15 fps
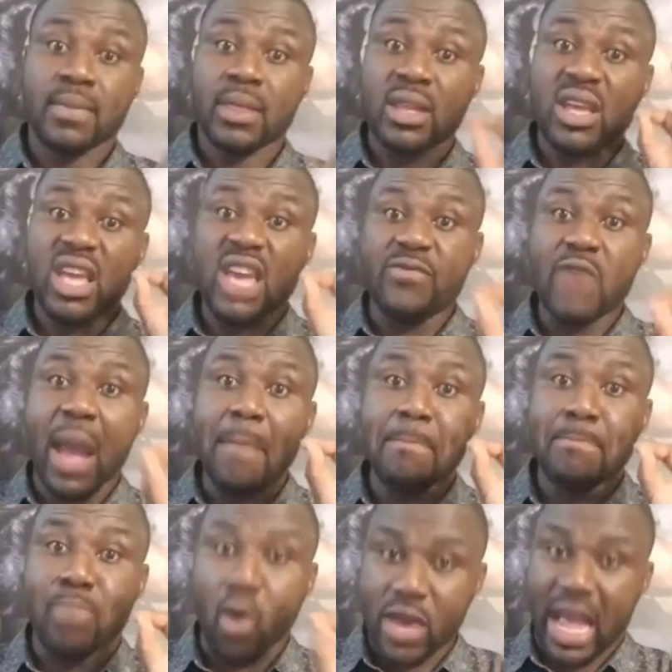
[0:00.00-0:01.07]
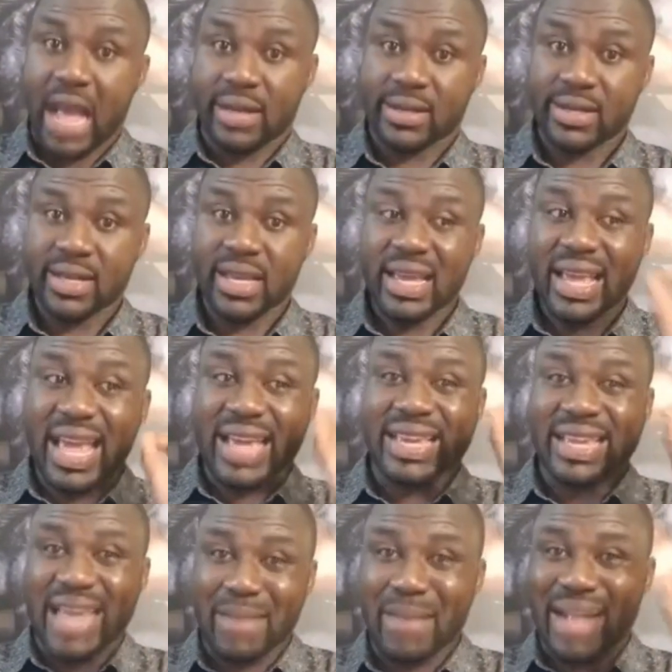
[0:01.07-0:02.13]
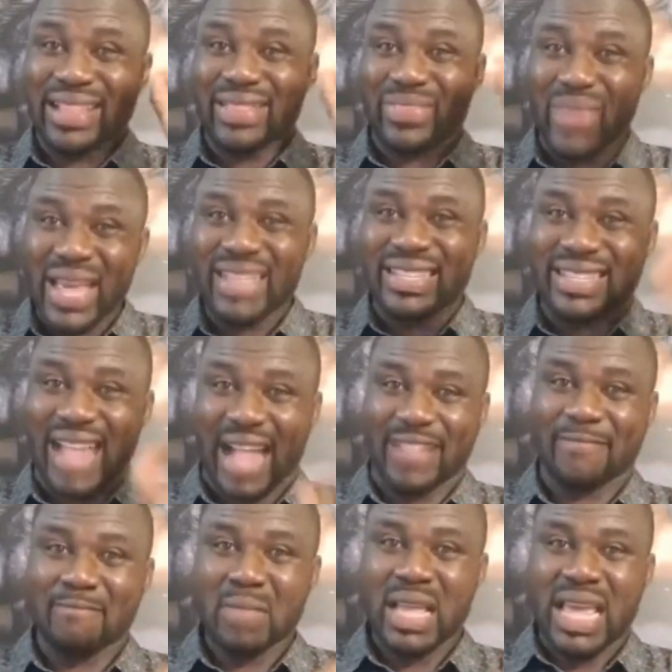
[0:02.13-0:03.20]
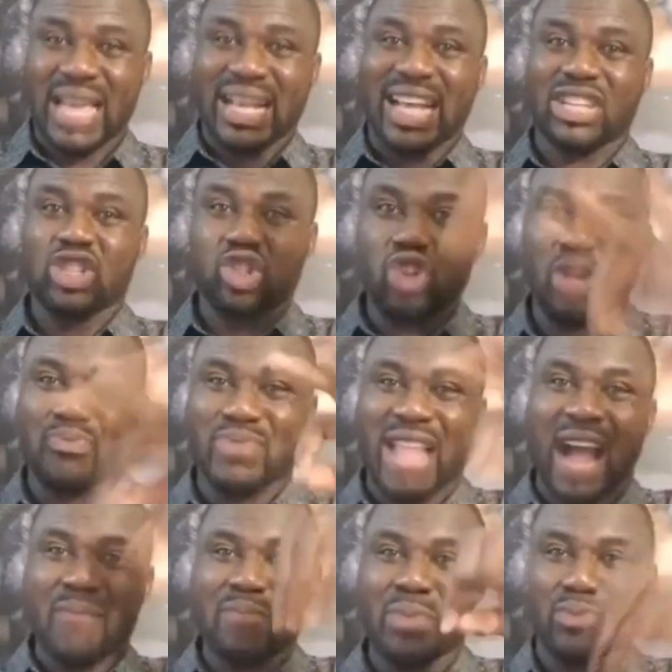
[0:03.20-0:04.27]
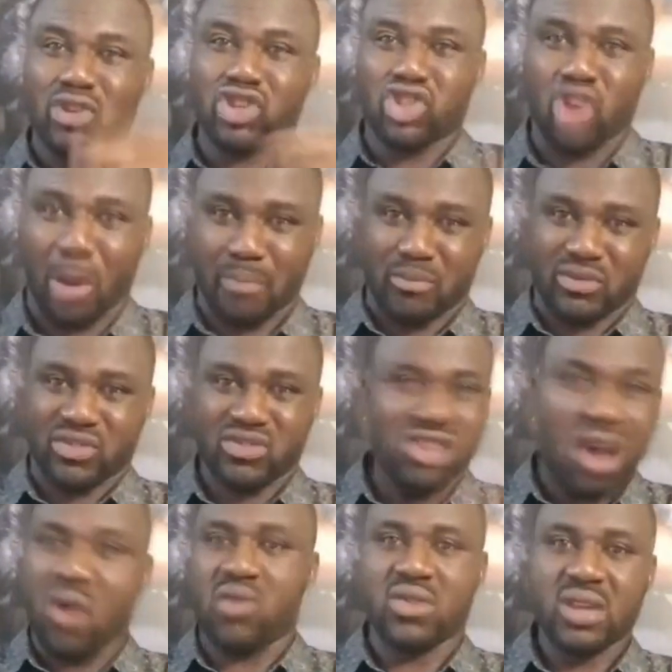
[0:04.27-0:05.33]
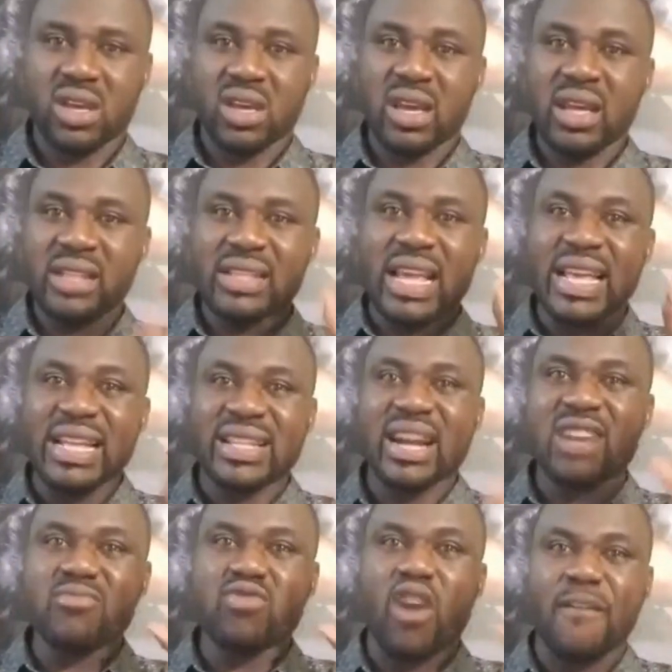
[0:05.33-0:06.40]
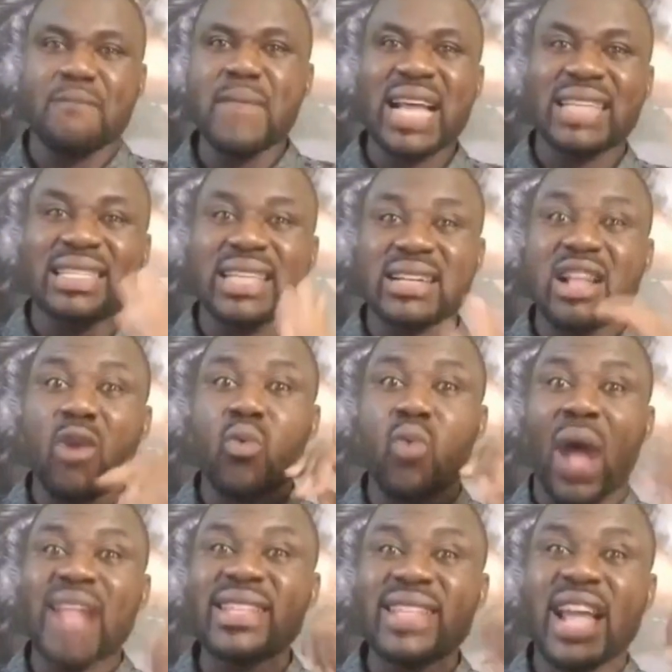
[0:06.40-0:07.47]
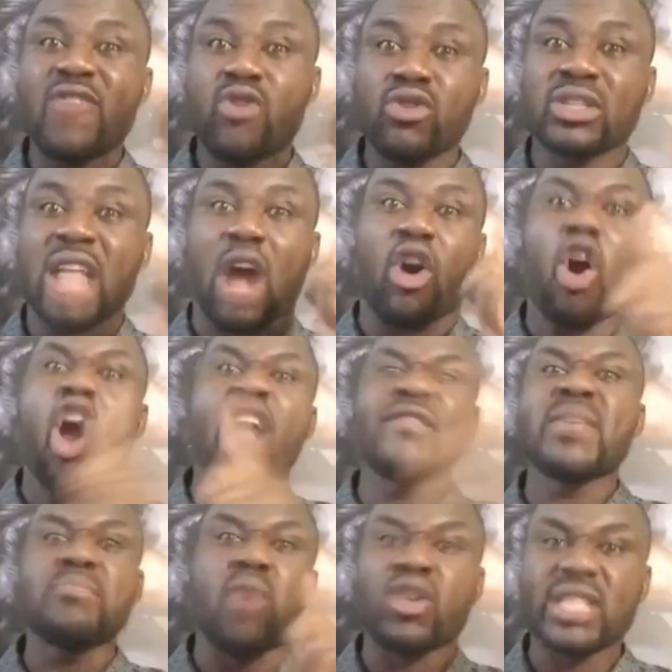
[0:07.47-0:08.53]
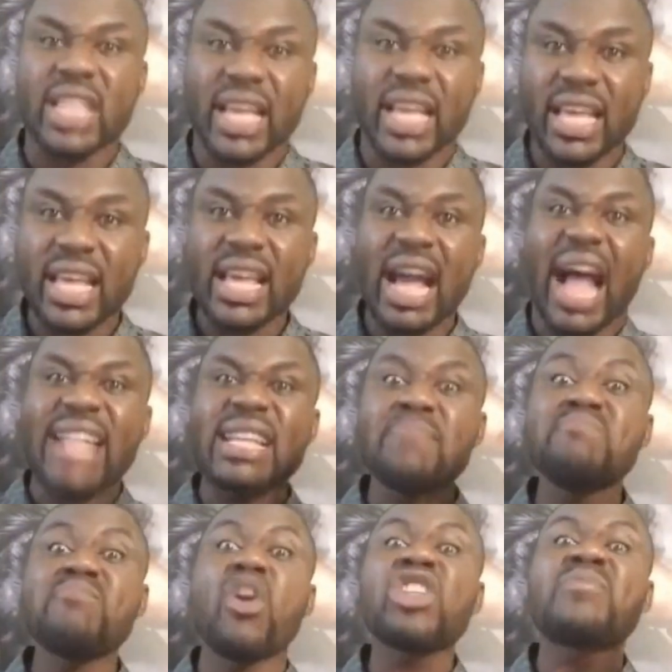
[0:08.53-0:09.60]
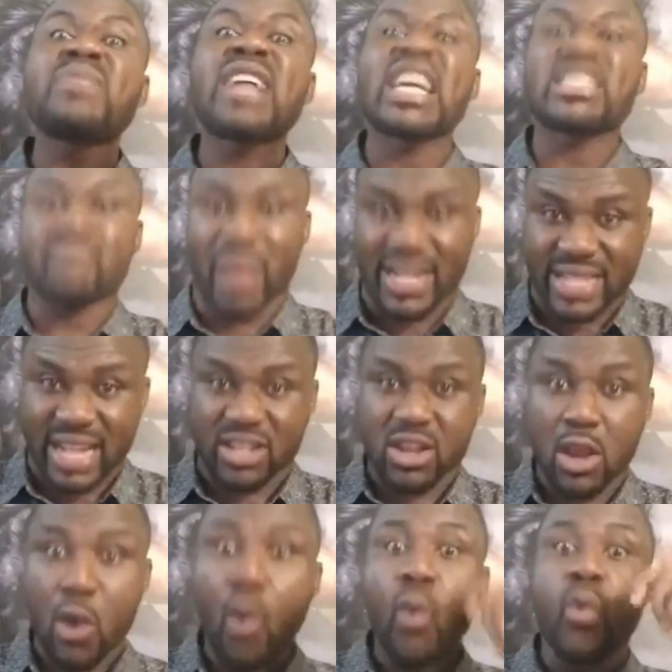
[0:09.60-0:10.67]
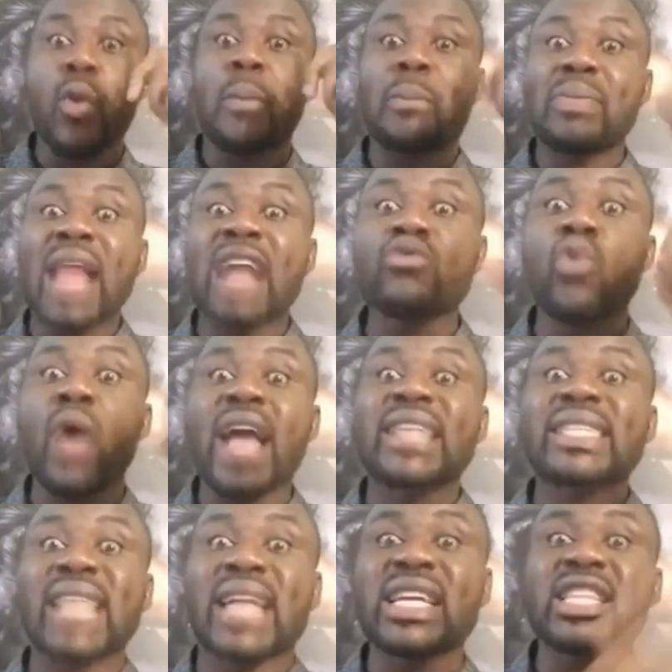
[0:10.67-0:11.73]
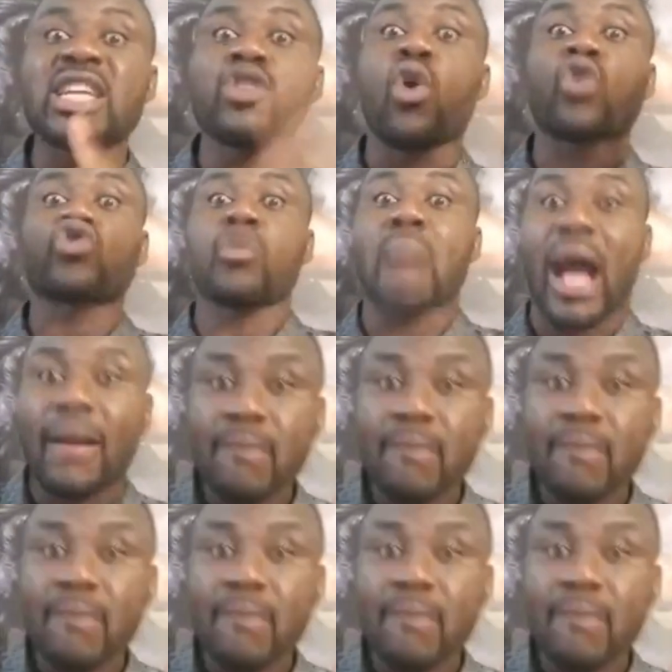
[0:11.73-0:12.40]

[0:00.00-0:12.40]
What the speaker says: If you're in Boya, Ekema thinks that he can shut down people's shops. No. The interim government has declared one day goes down every Monday and it must be respected. We plan to extend it in October.